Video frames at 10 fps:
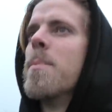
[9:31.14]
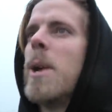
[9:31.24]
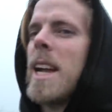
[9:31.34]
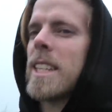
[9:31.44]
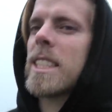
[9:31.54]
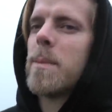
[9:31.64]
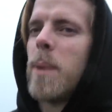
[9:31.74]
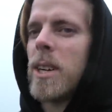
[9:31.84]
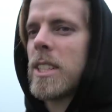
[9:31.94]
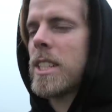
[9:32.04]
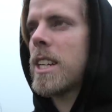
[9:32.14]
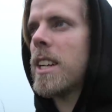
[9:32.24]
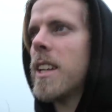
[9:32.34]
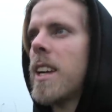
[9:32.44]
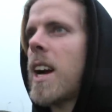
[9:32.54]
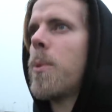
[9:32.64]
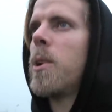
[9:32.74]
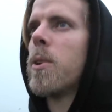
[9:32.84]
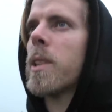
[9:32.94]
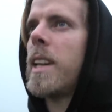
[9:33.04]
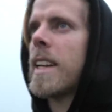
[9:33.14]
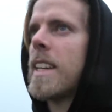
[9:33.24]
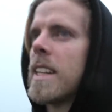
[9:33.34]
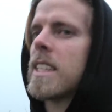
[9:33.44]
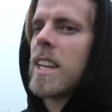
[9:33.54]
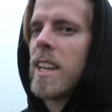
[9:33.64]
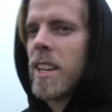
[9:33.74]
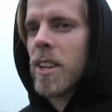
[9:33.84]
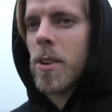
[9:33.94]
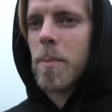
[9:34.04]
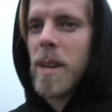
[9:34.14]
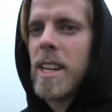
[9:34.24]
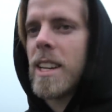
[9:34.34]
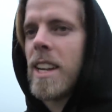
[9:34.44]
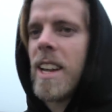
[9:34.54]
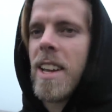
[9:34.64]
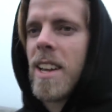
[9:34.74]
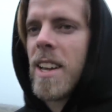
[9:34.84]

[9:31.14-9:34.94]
breaks, but I will not let it completely